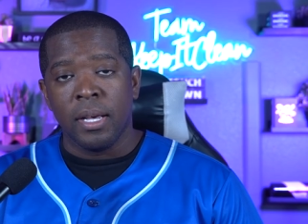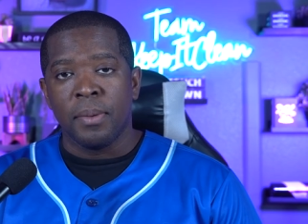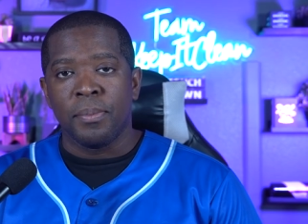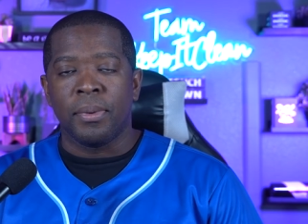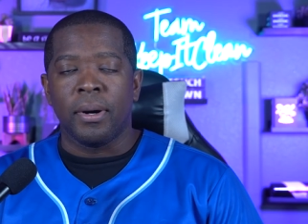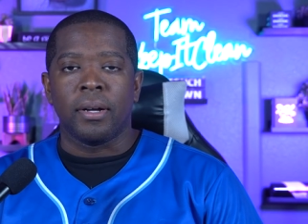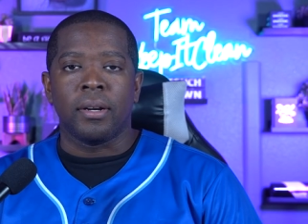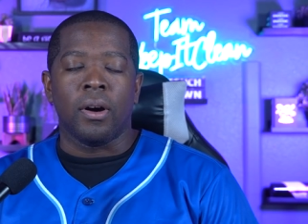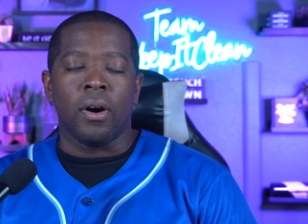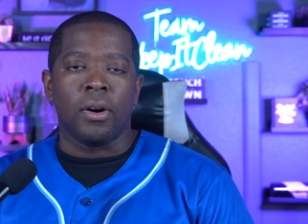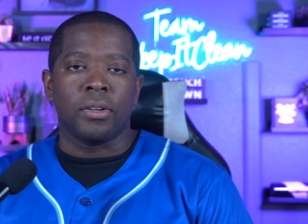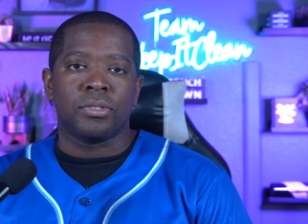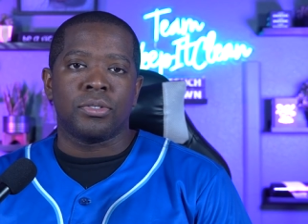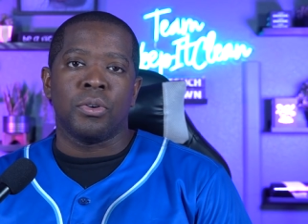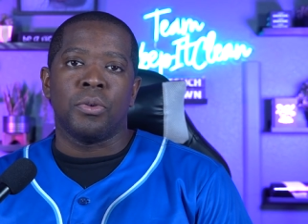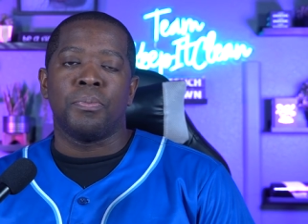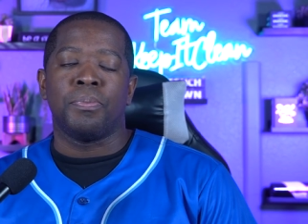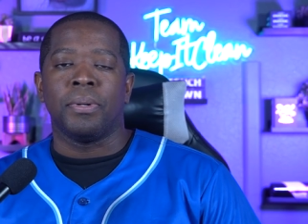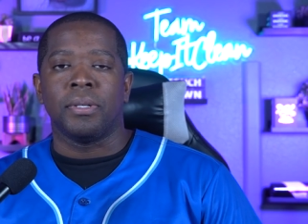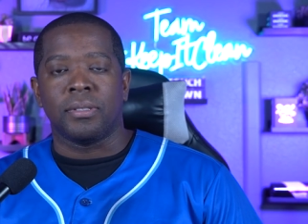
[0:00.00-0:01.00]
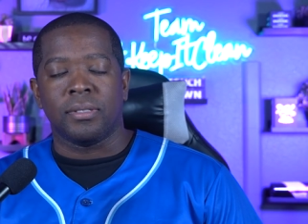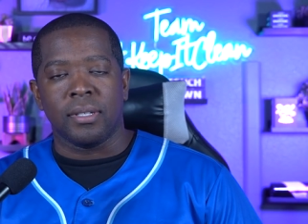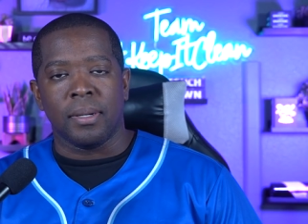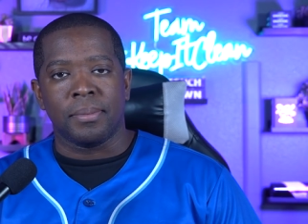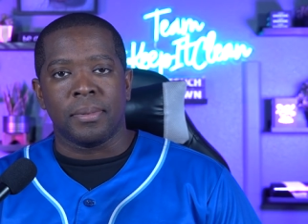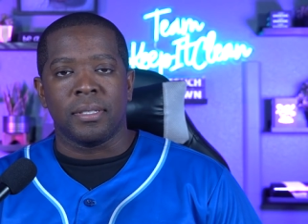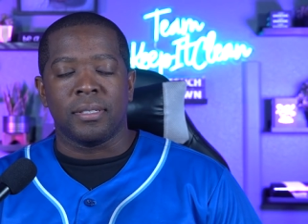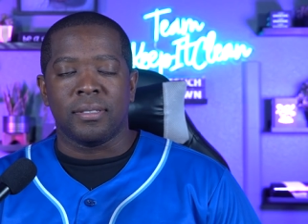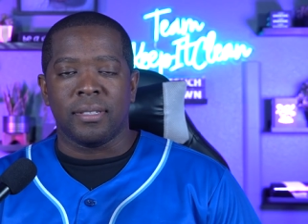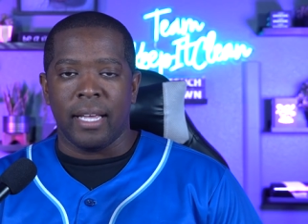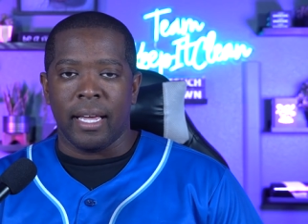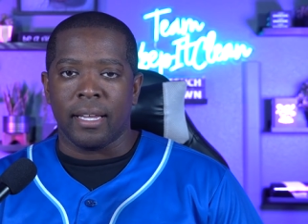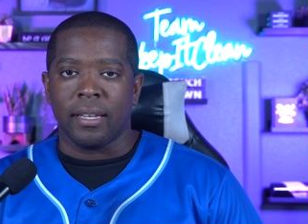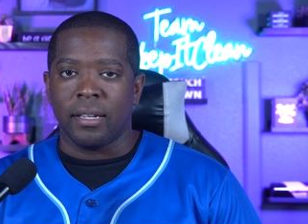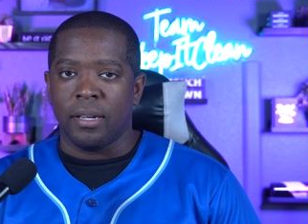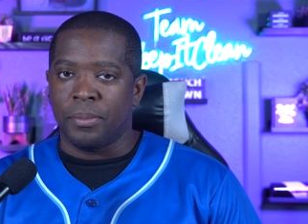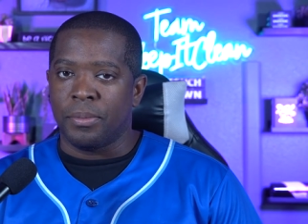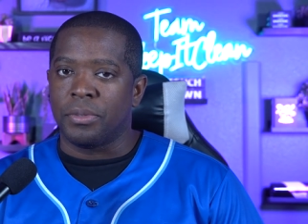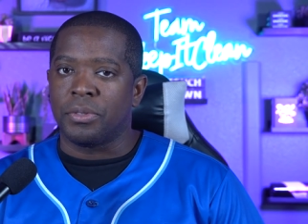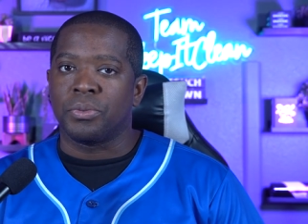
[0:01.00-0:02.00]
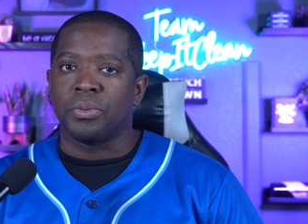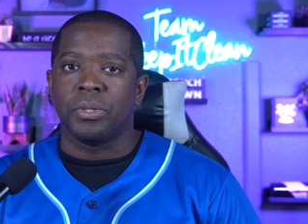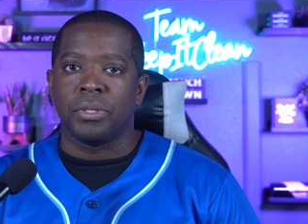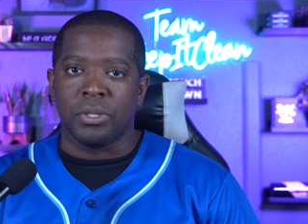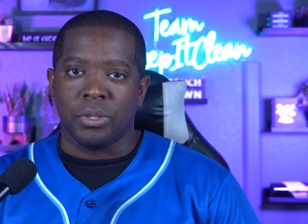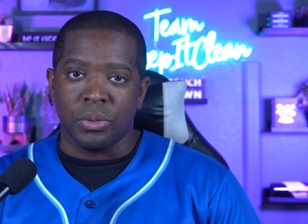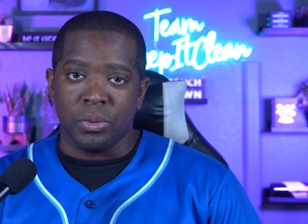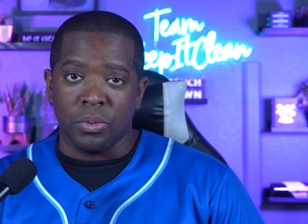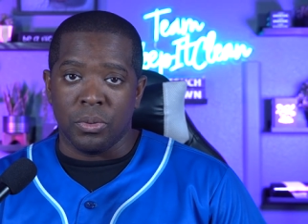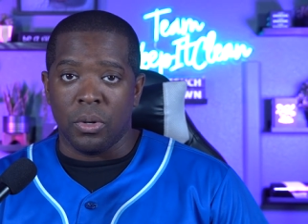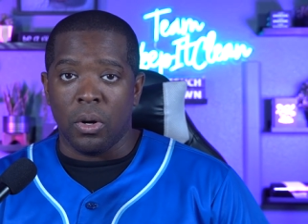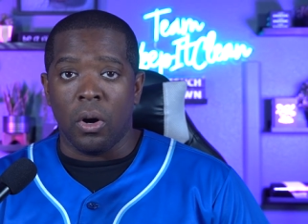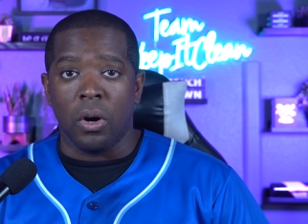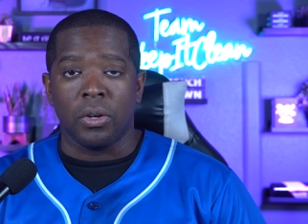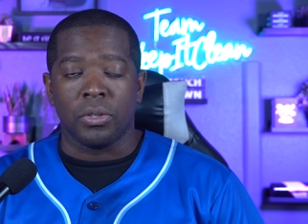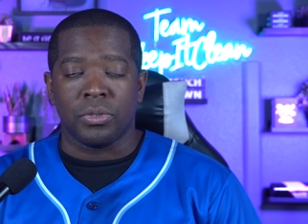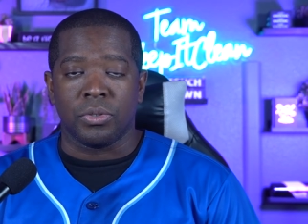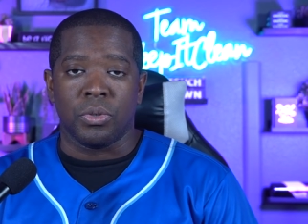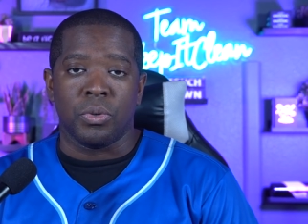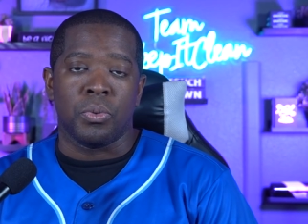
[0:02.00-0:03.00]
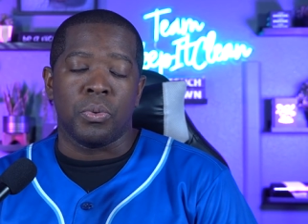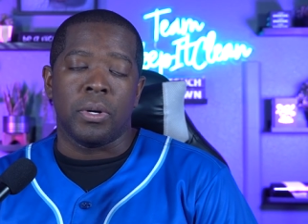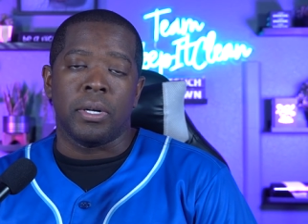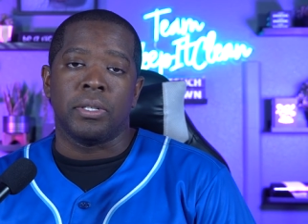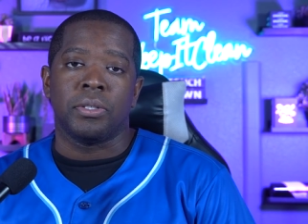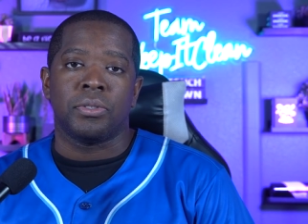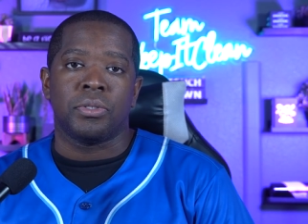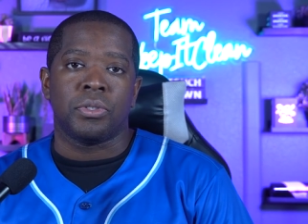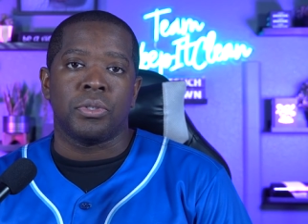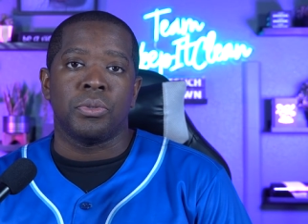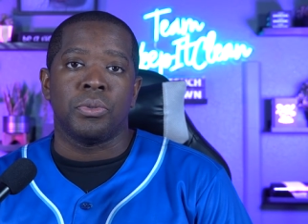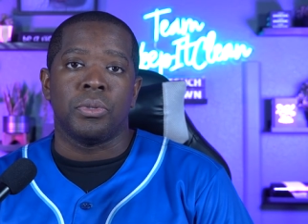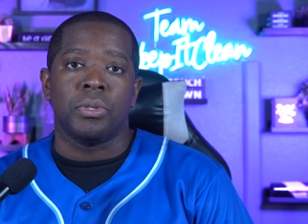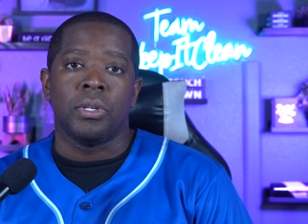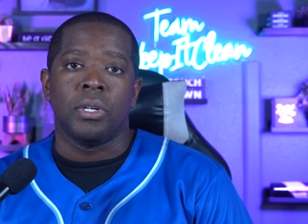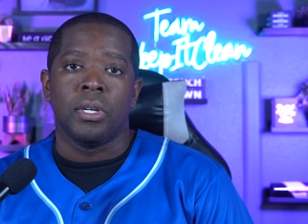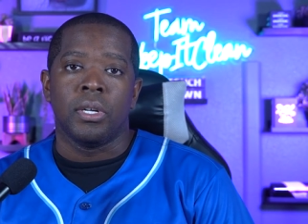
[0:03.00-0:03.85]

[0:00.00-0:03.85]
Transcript: but also puts up the sack numbers, which you also want too.